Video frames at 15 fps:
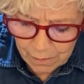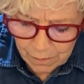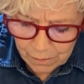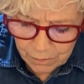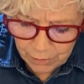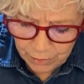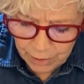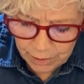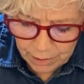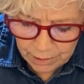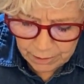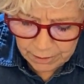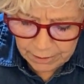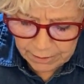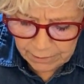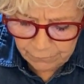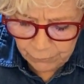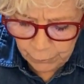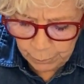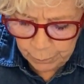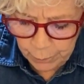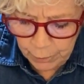You're gonna leave
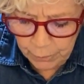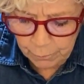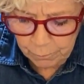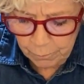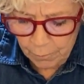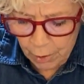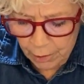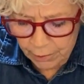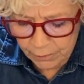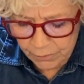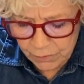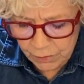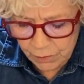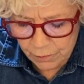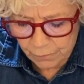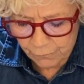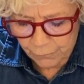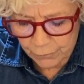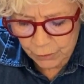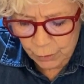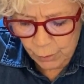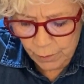your bookmarks
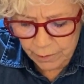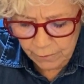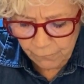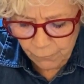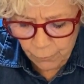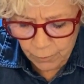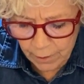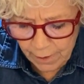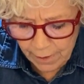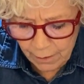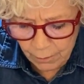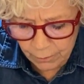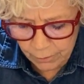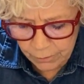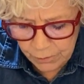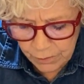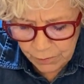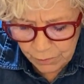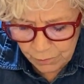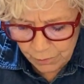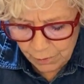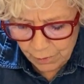for 24 hours.
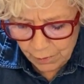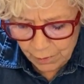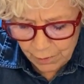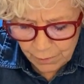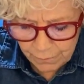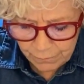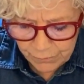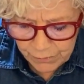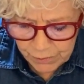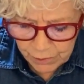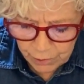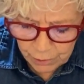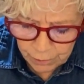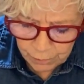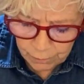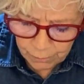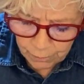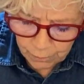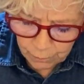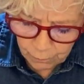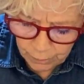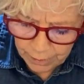So
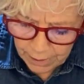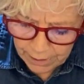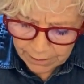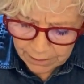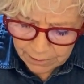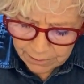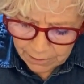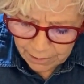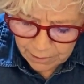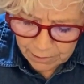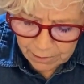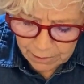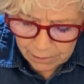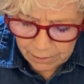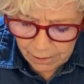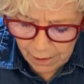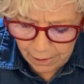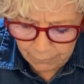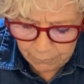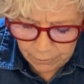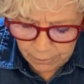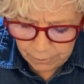when I get done here, I
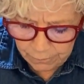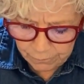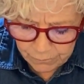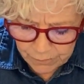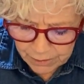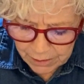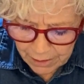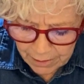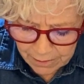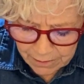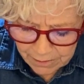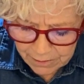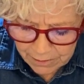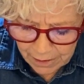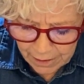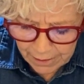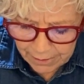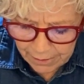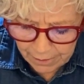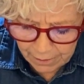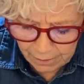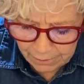will set it aside,
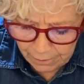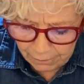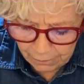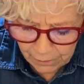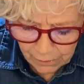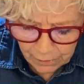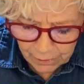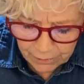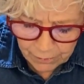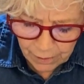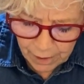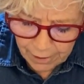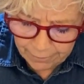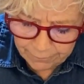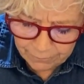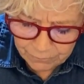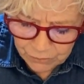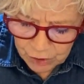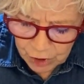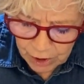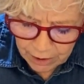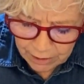and I'll not
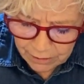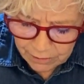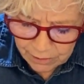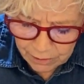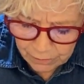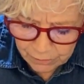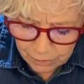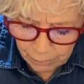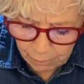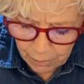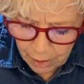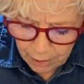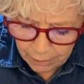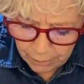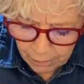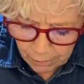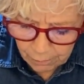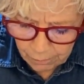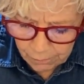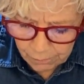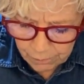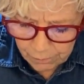check until
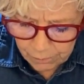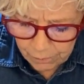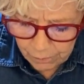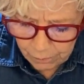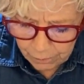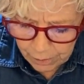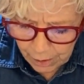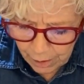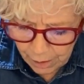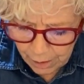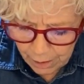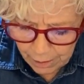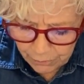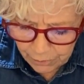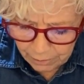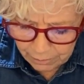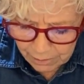tomorrow. Okay, I think